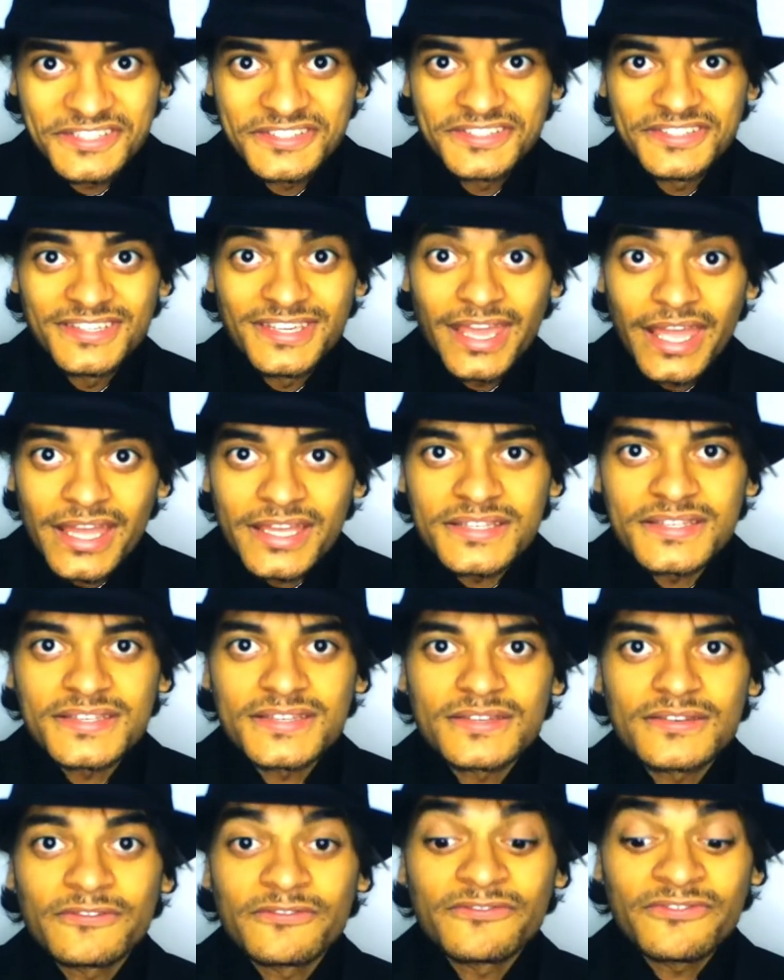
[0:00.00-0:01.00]

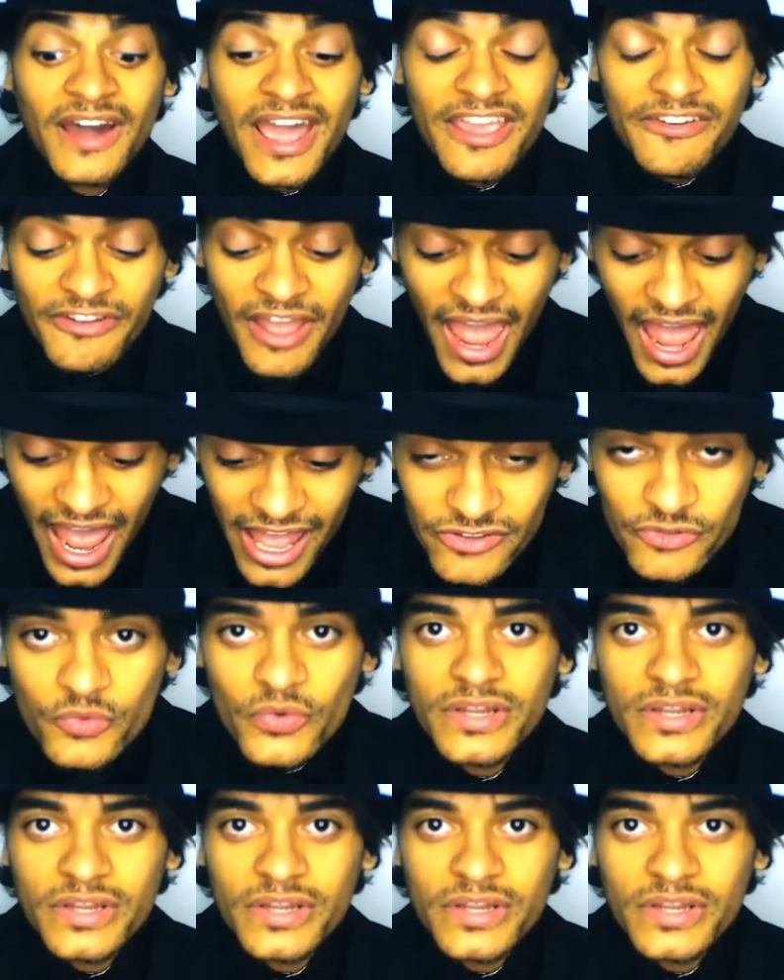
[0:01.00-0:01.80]
yes, 500